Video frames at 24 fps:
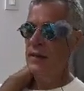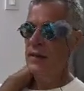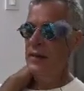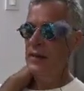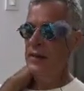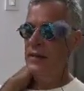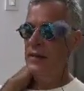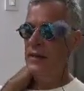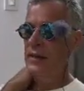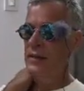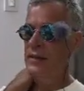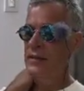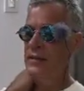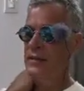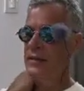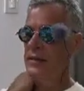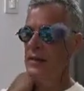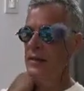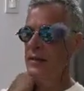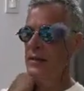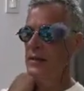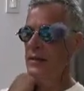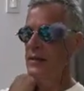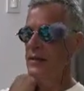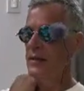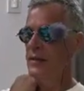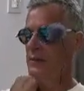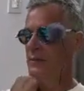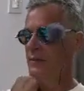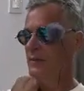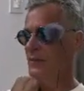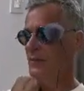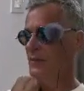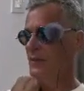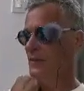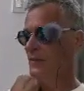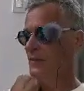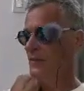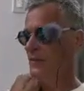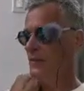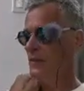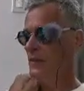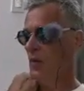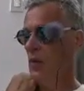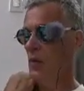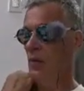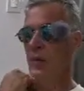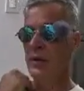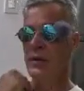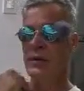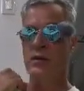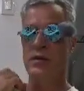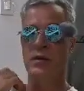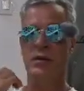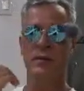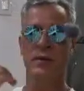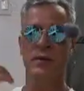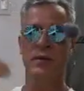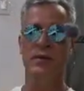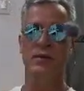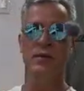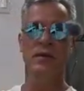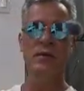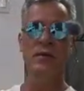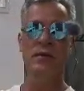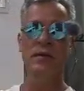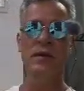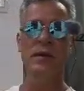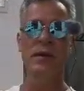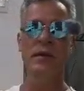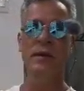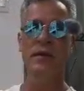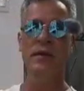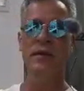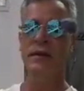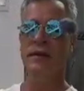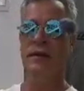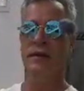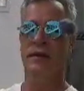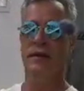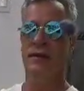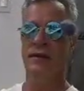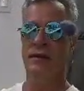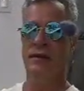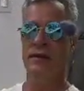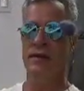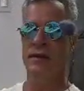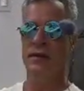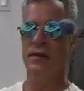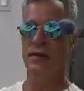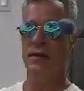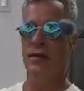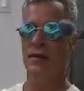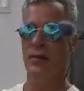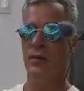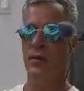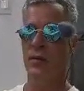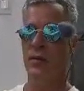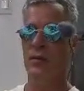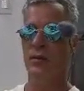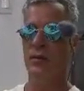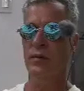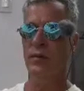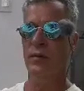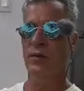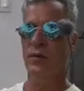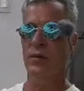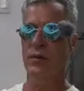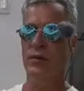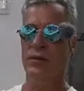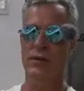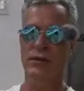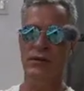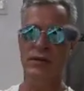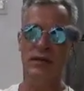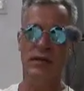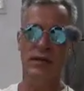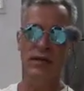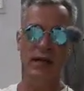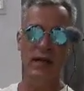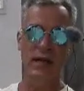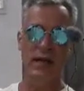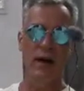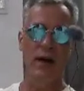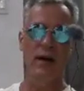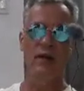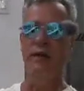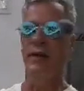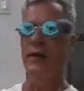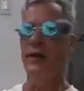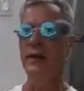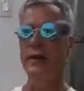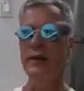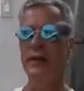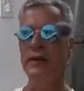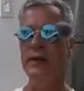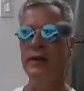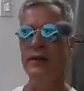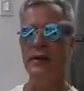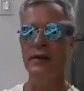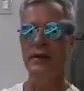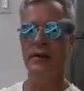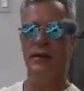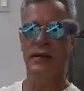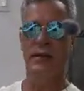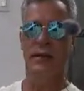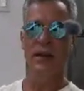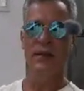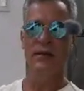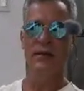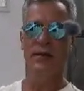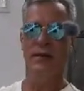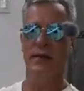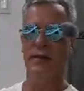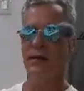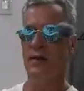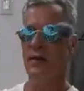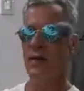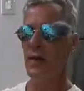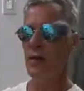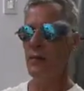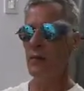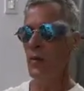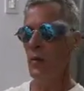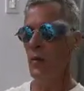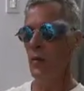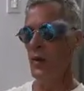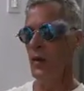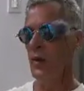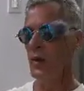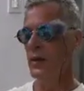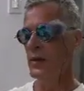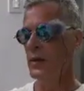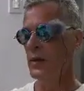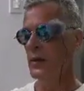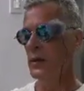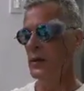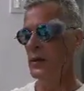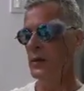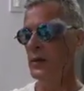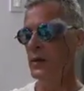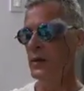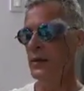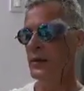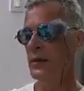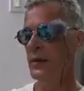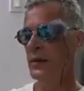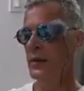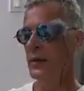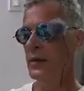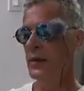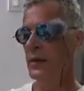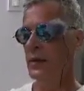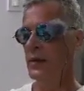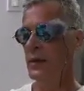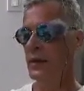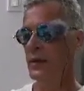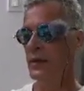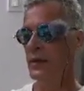and he said, oh, it's so much cooler here. He says, we're just in the oven of Carmona, and